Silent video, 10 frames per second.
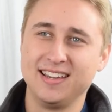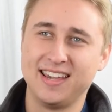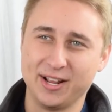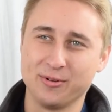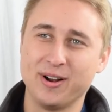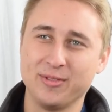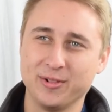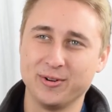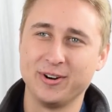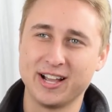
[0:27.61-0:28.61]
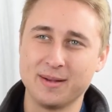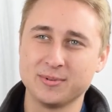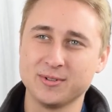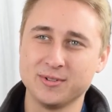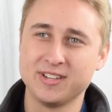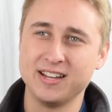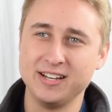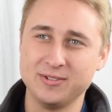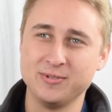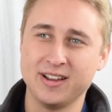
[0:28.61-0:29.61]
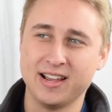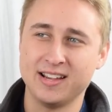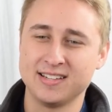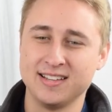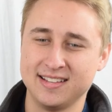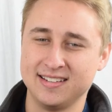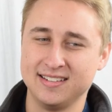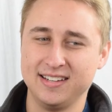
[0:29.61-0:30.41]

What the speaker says: getting around the learning obstacles that each student has, and then,